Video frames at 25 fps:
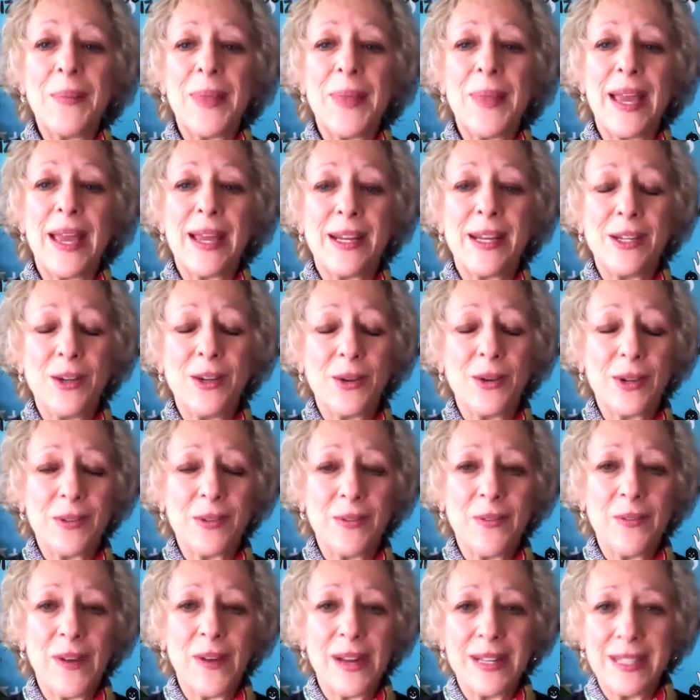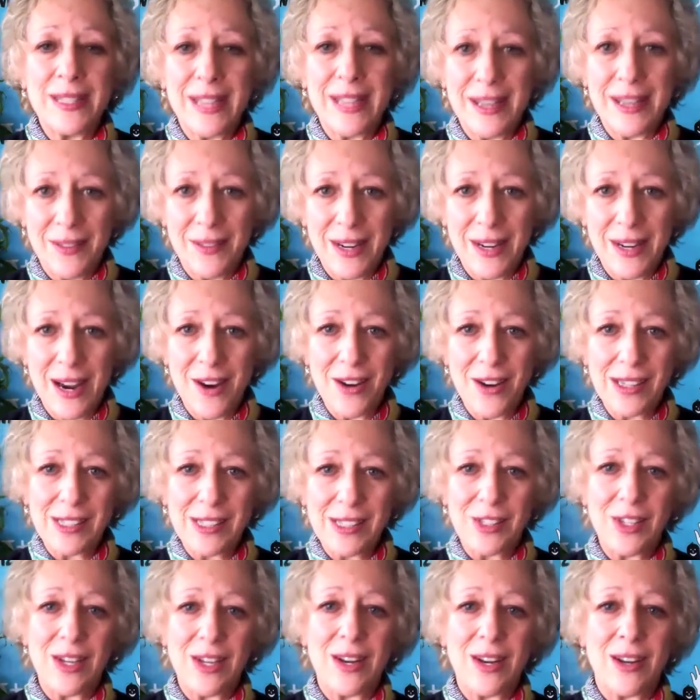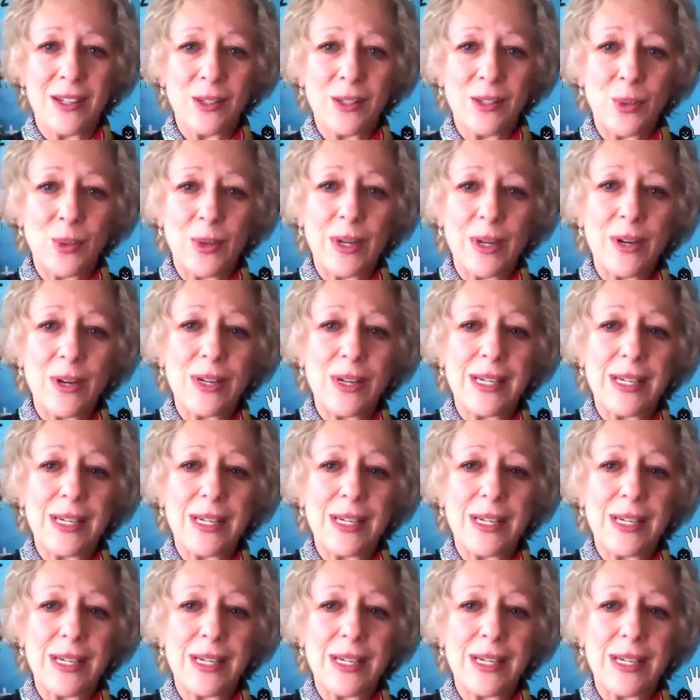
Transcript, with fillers: and you can find David Erickson on Twitter.